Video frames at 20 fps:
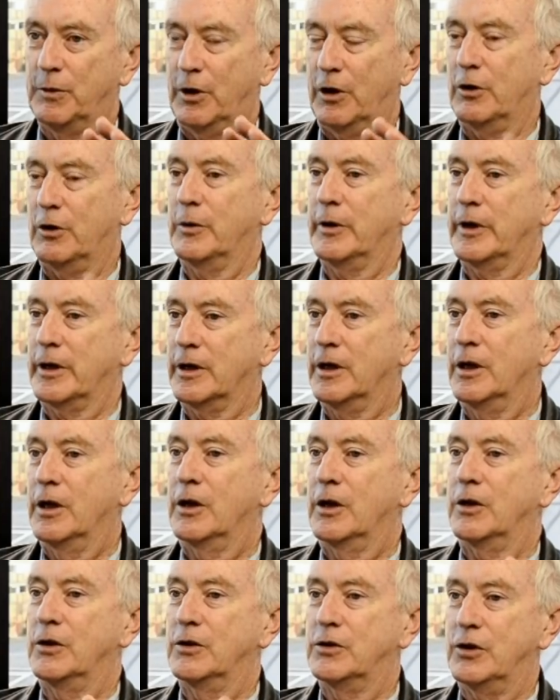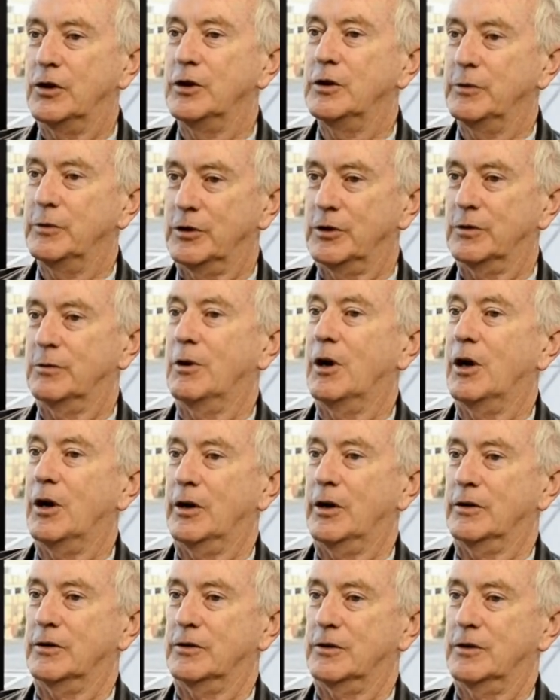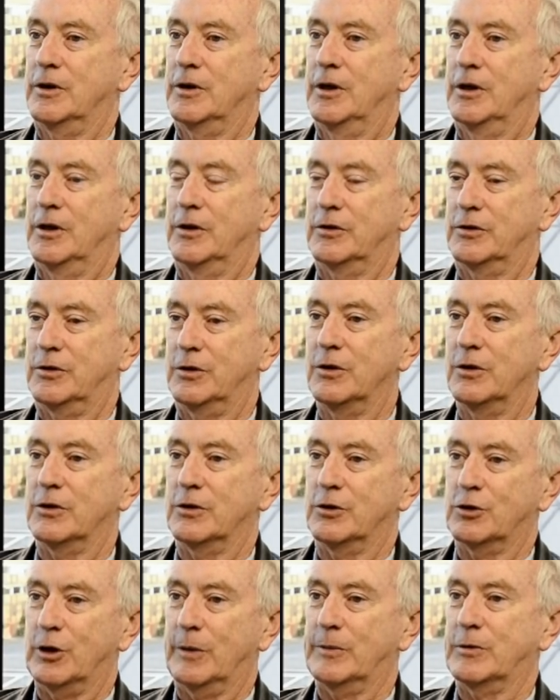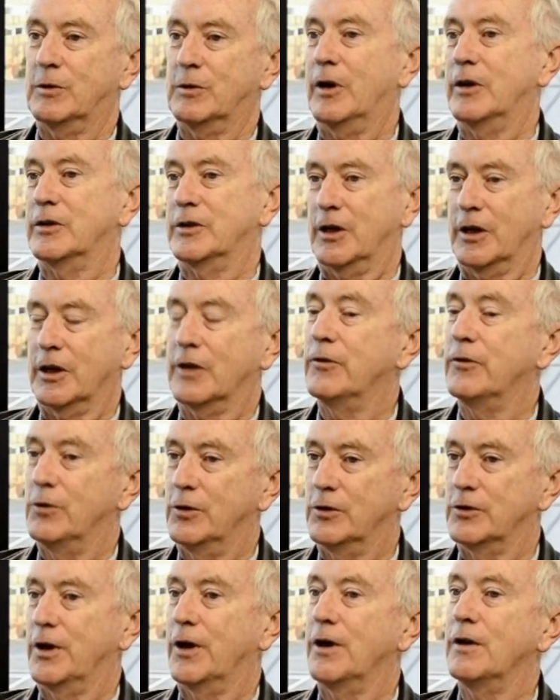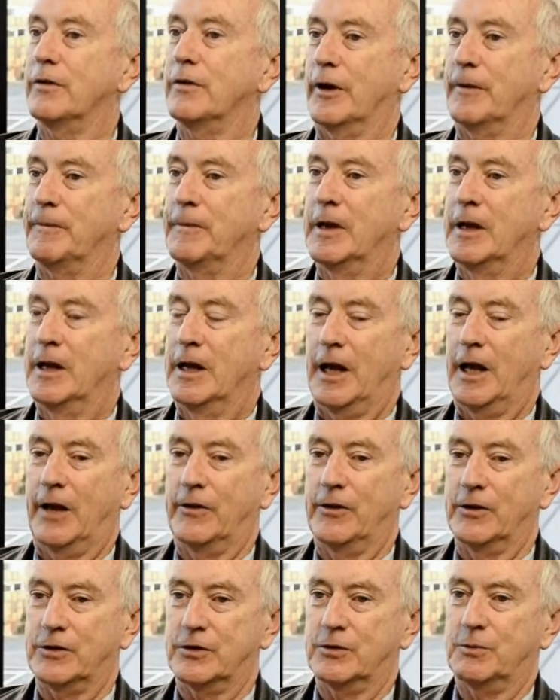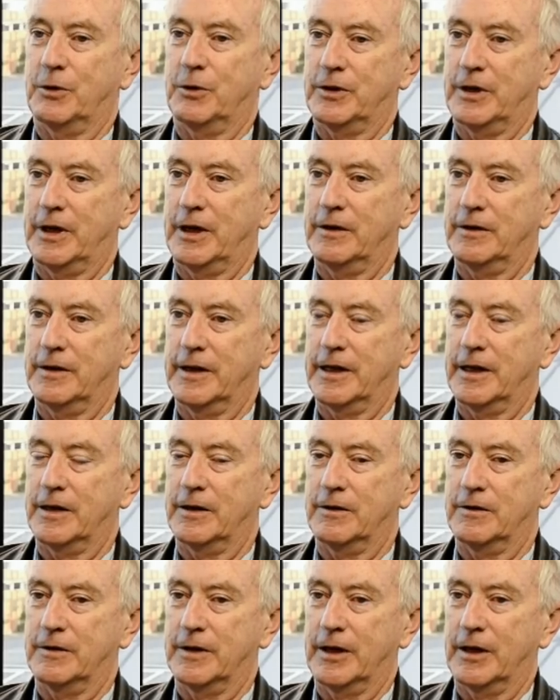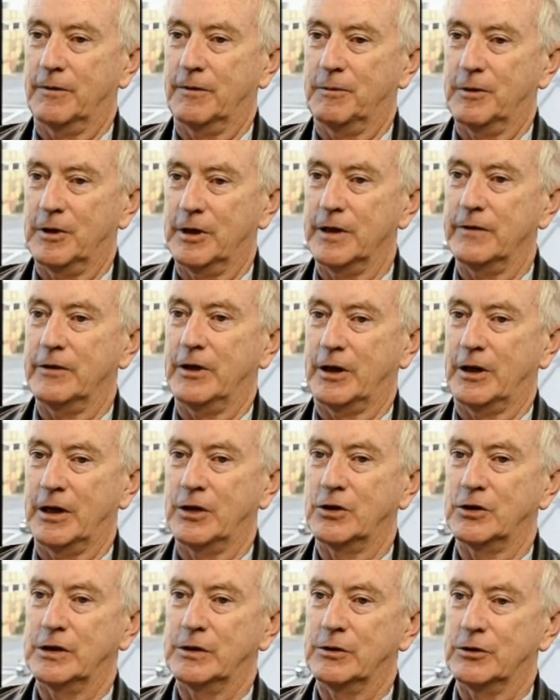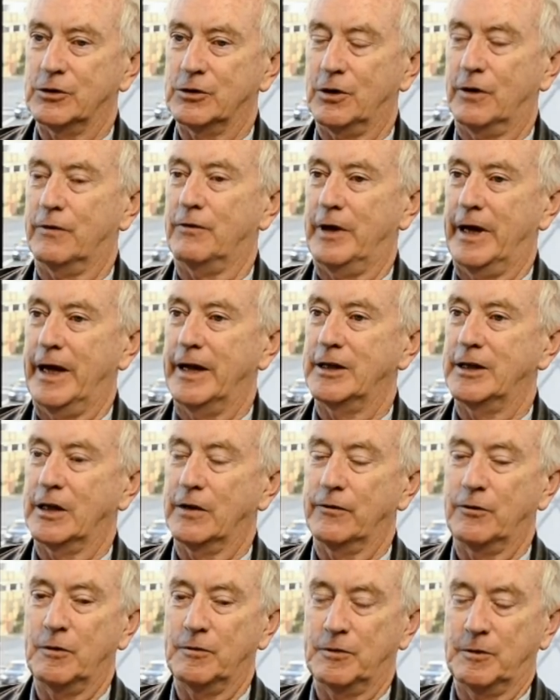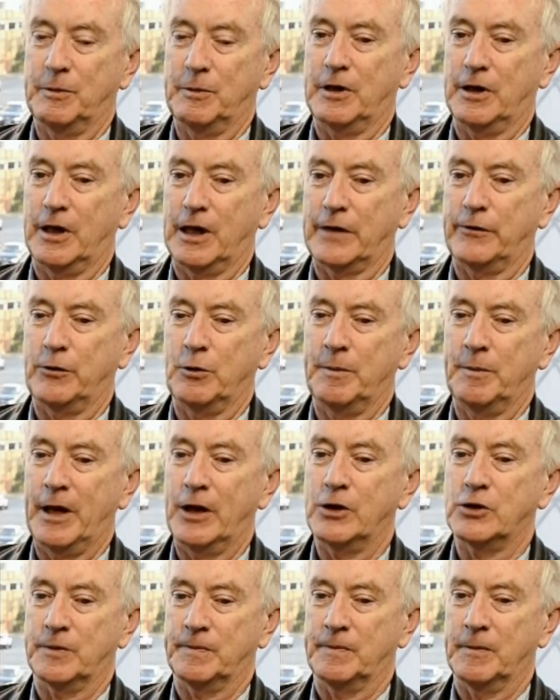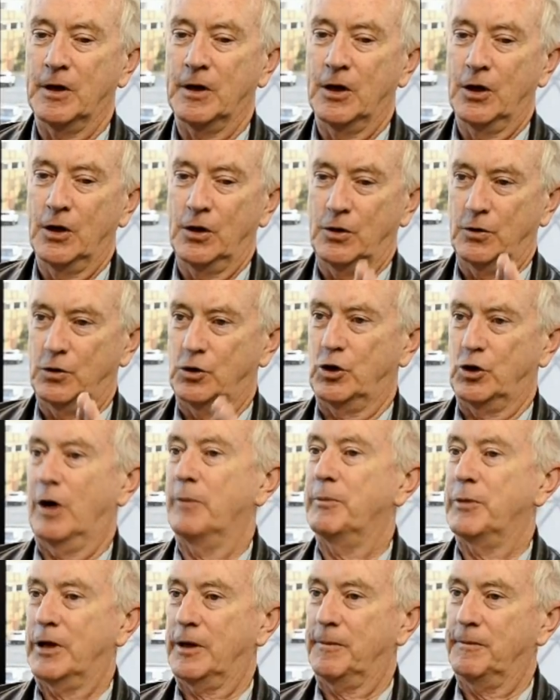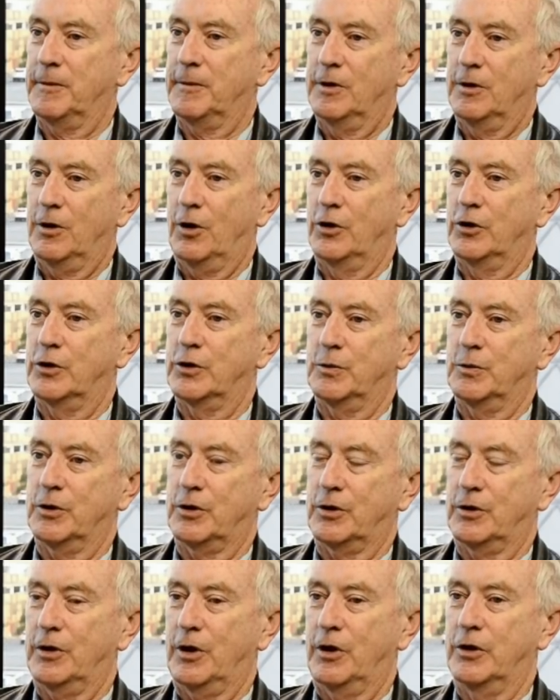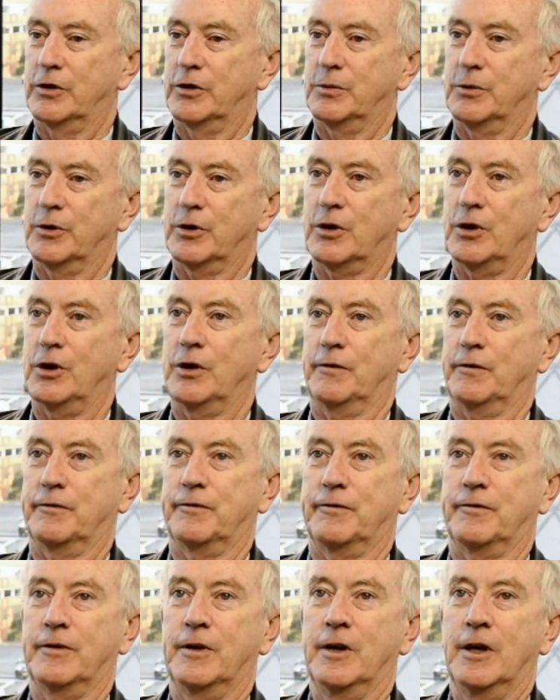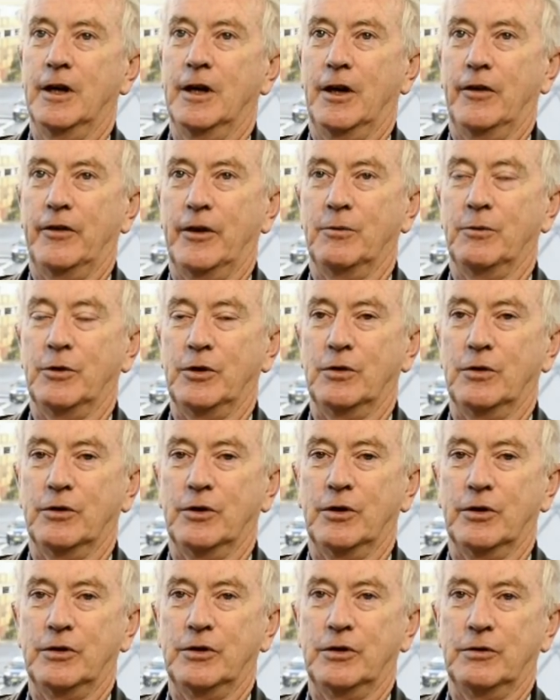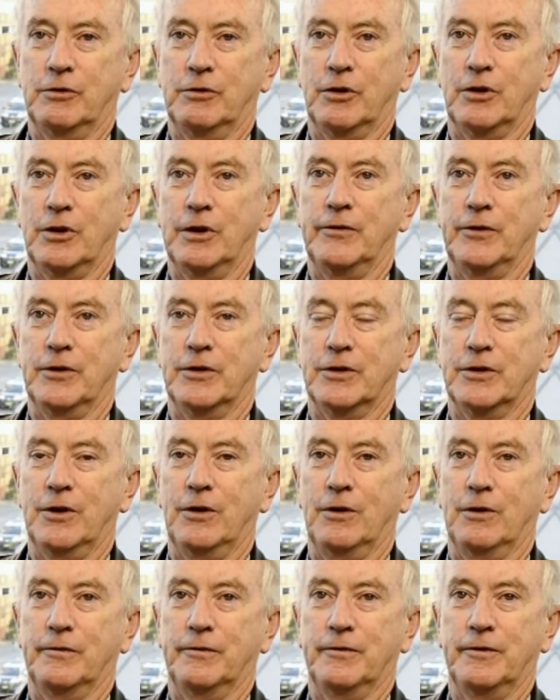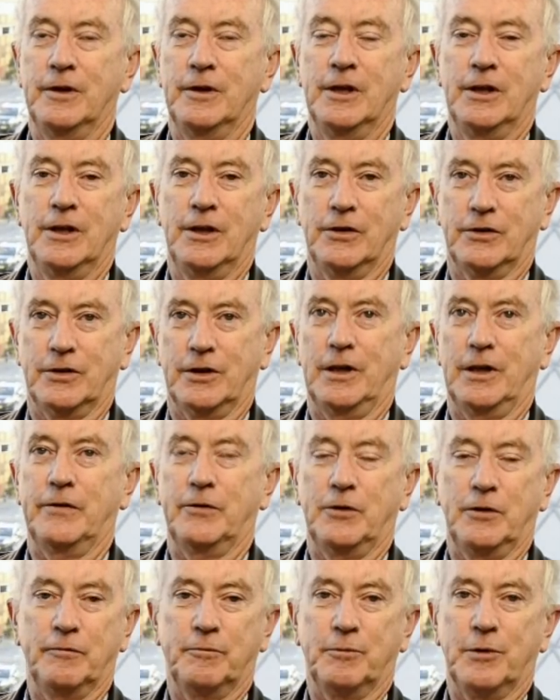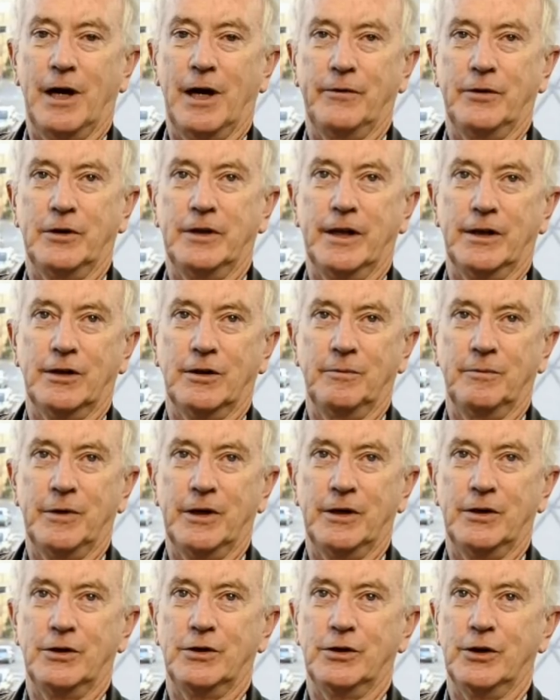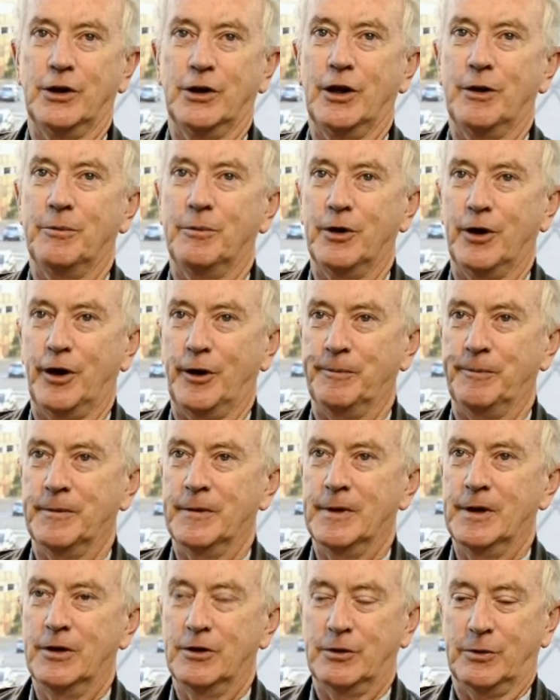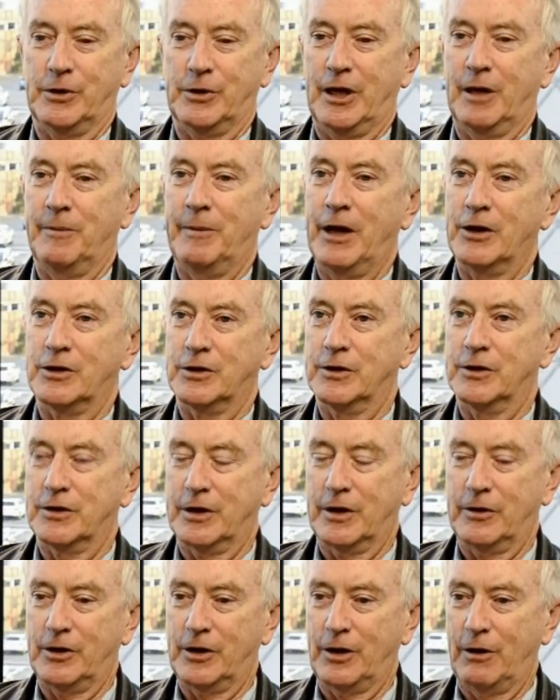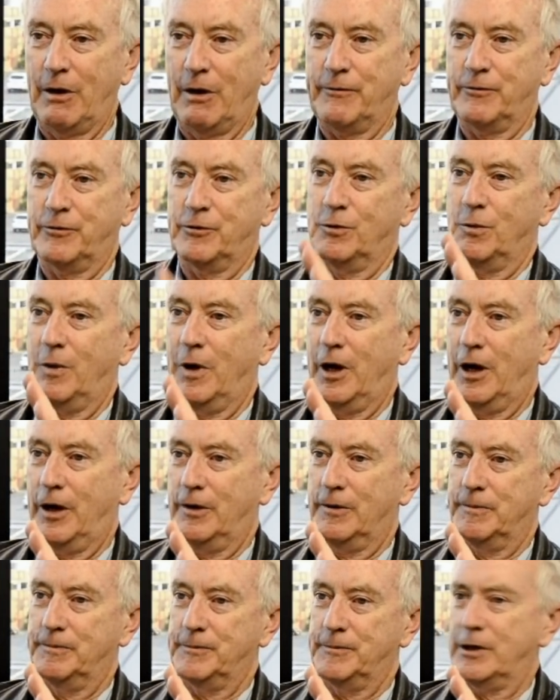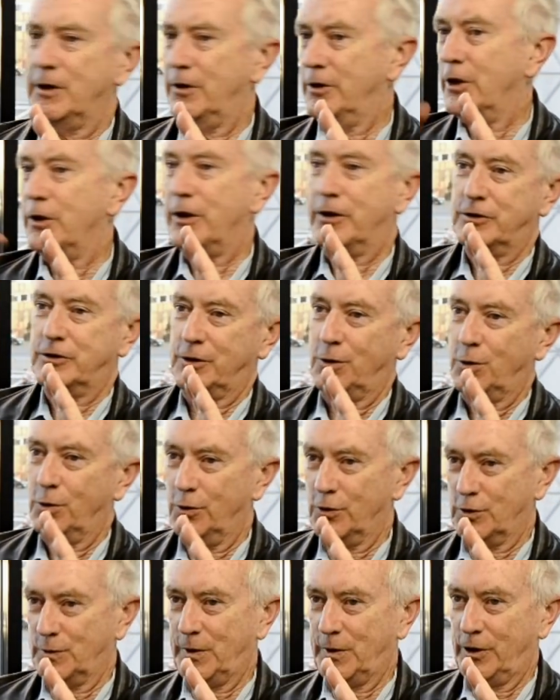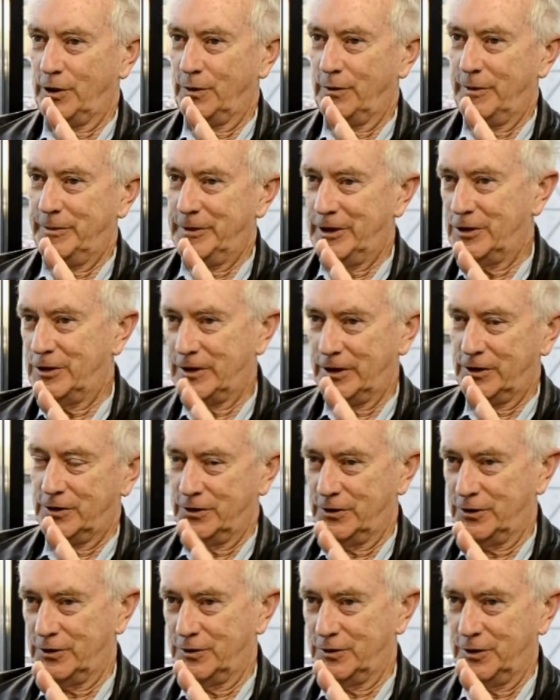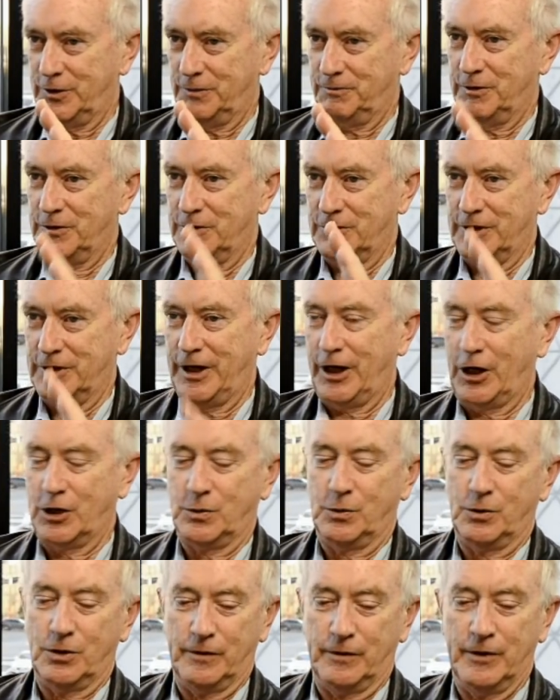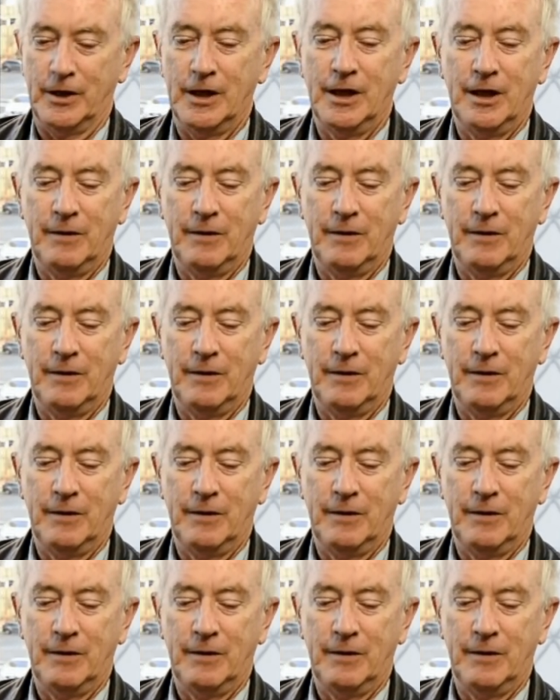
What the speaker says: borrowing continuing to rise. As soon as it stops rising, it falls over. And this is what they believe they can engineer a soft landing. It's a bit like if you imagine you're jumping onto a cliff, then what your cliff itself is the level of private debt compared to GDP. So what they imagine is they're going to go up for a while. They don't know that's the cause, by the way, but this is the actual cliff.